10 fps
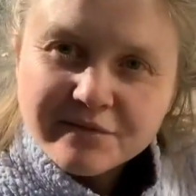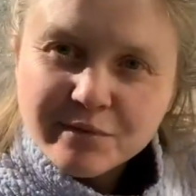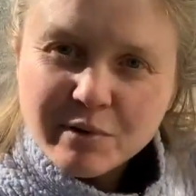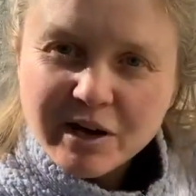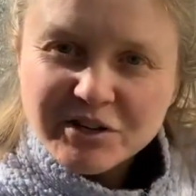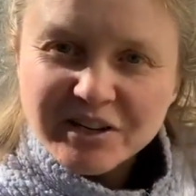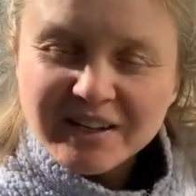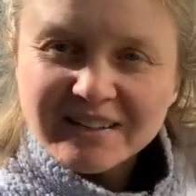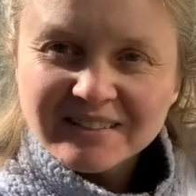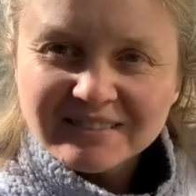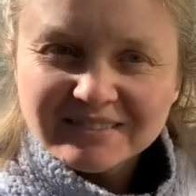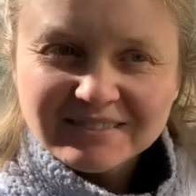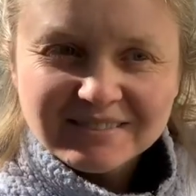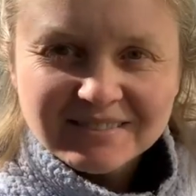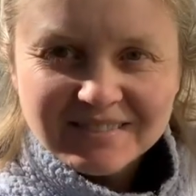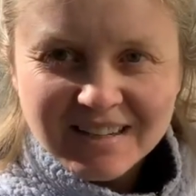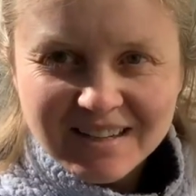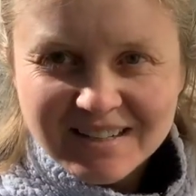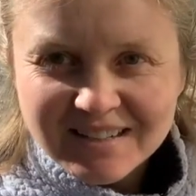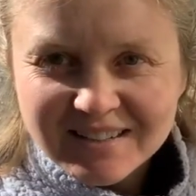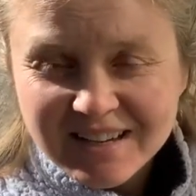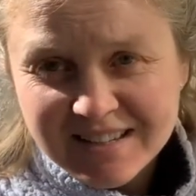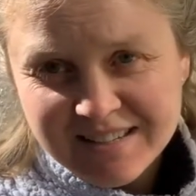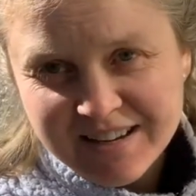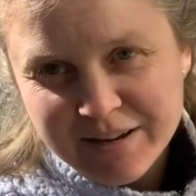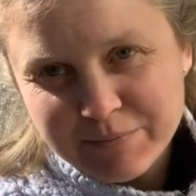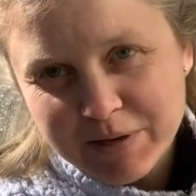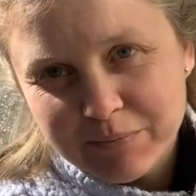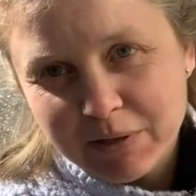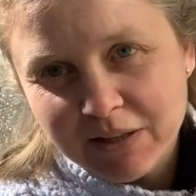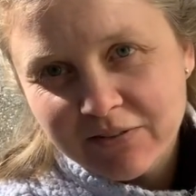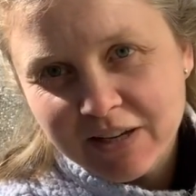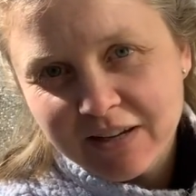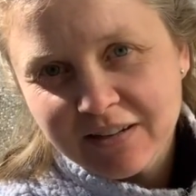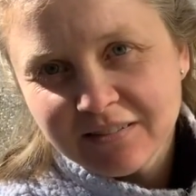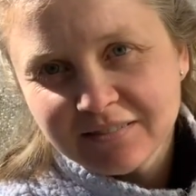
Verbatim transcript: for watching. Until next time, I'm Olivia.